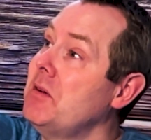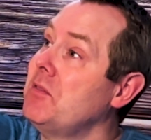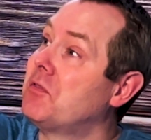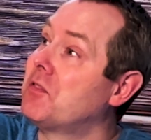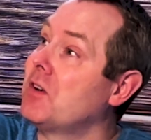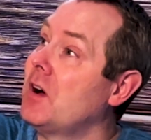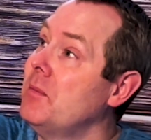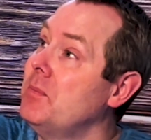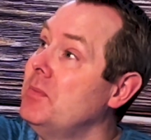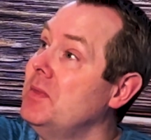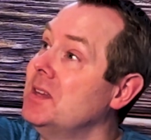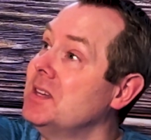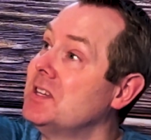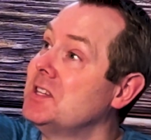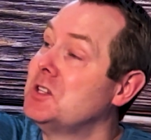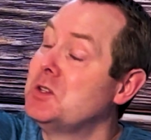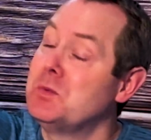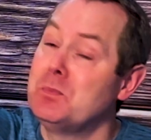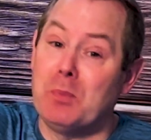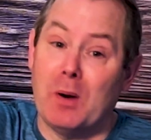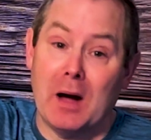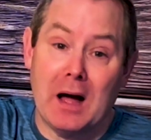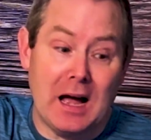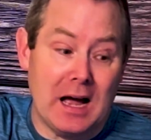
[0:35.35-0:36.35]
from the
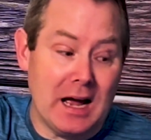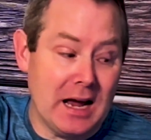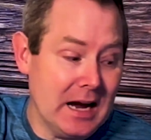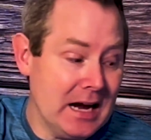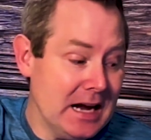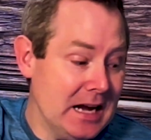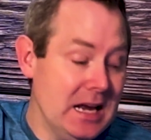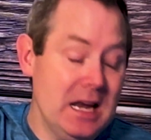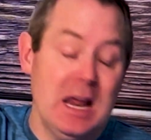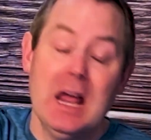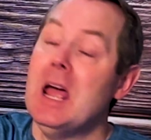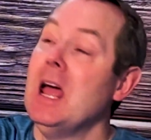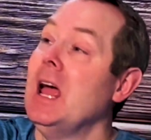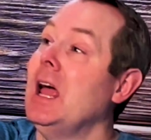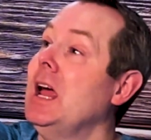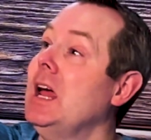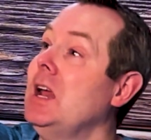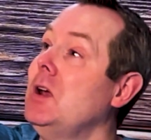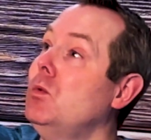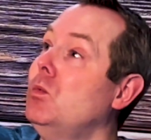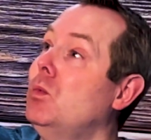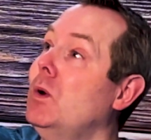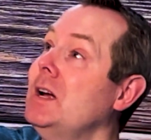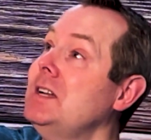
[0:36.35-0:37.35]
spine,
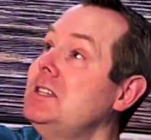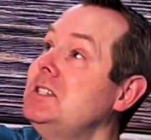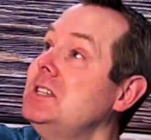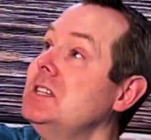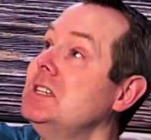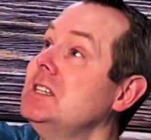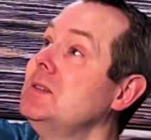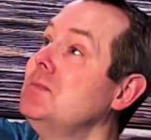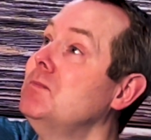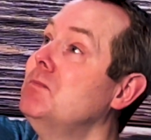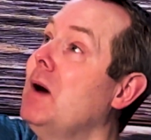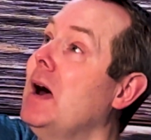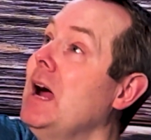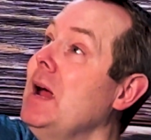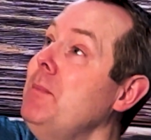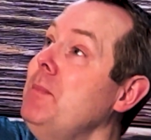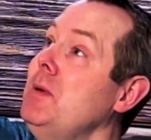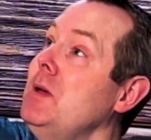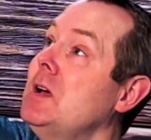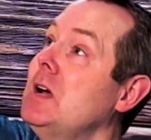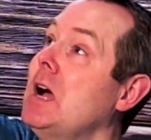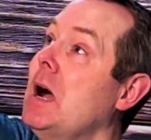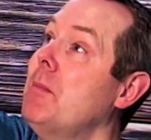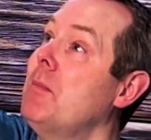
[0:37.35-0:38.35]
in which it might be
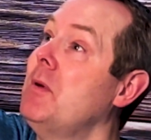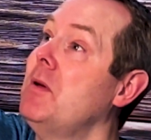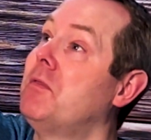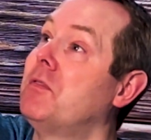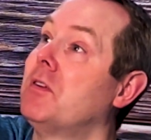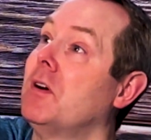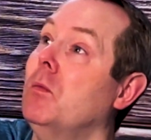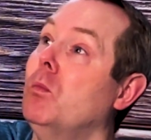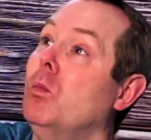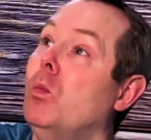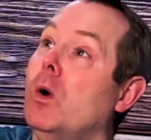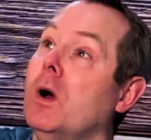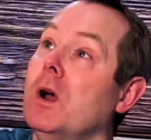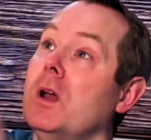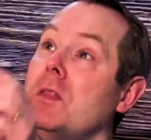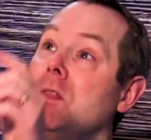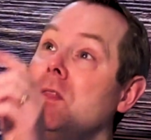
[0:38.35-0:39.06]
coming from one of